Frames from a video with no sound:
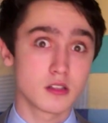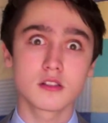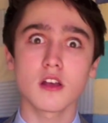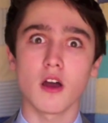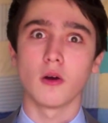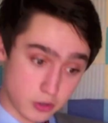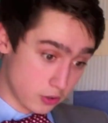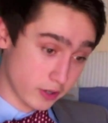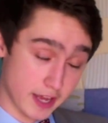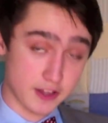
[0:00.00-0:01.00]
So,
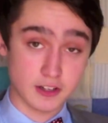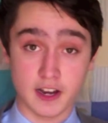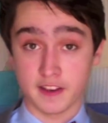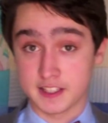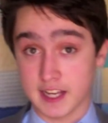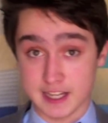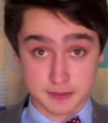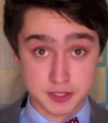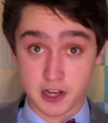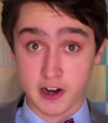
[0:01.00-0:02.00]
okay, there are a lot of these guys,
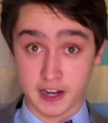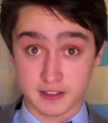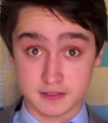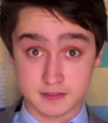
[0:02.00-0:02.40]
I'm sorry.